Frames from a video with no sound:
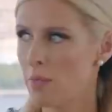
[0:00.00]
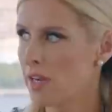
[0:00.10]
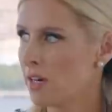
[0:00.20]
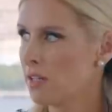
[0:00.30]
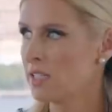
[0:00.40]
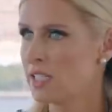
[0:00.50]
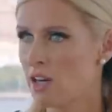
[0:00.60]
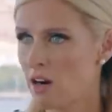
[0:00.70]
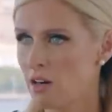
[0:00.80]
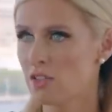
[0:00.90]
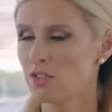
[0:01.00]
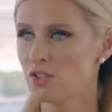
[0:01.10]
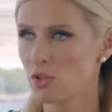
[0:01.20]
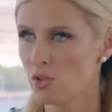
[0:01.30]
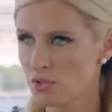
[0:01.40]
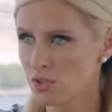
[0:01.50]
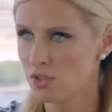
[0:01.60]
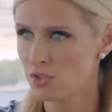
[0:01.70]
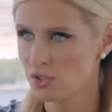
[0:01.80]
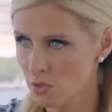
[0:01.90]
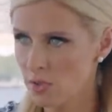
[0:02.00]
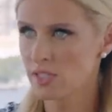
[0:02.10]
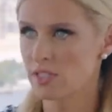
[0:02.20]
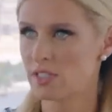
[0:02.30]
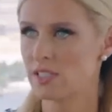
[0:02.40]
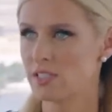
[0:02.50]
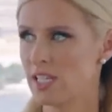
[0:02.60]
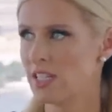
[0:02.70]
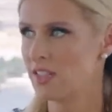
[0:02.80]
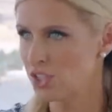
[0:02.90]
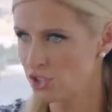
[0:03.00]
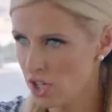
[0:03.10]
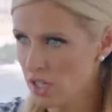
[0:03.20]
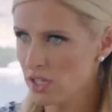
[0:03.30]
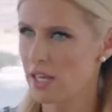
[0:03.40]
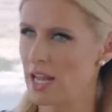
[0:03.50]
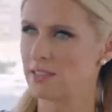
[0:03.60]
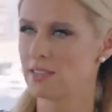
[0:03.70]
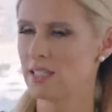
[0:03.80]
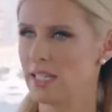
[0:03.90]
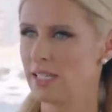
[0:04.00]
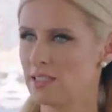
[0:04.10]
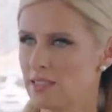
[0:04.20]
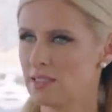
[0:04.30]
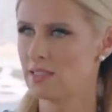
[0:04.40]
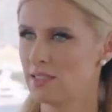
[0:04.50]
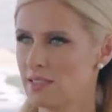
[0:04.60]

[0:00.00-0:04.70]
apparently Carter's told your assistant that Charlotte has the list.